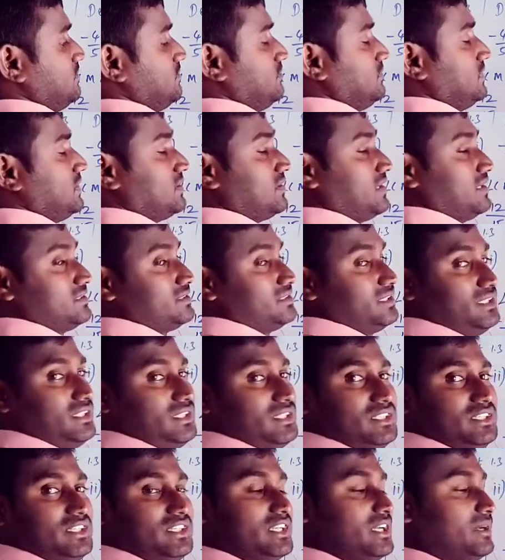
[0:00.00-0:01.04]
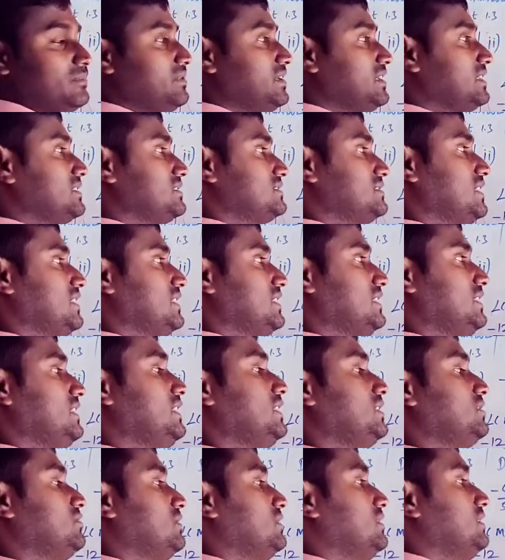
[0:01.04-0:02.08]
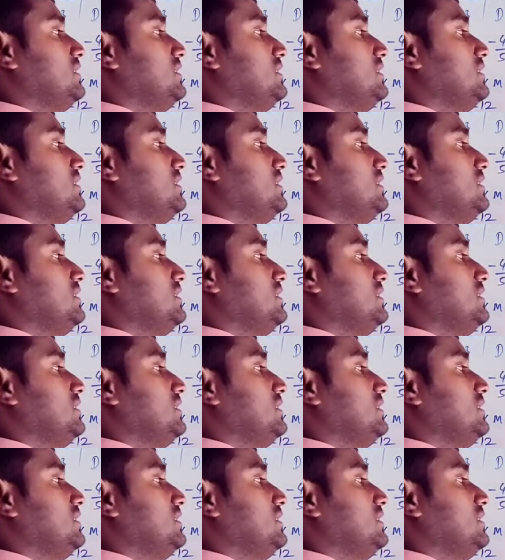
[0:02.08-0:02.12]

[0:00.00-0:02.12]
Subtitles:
because denominators are equal.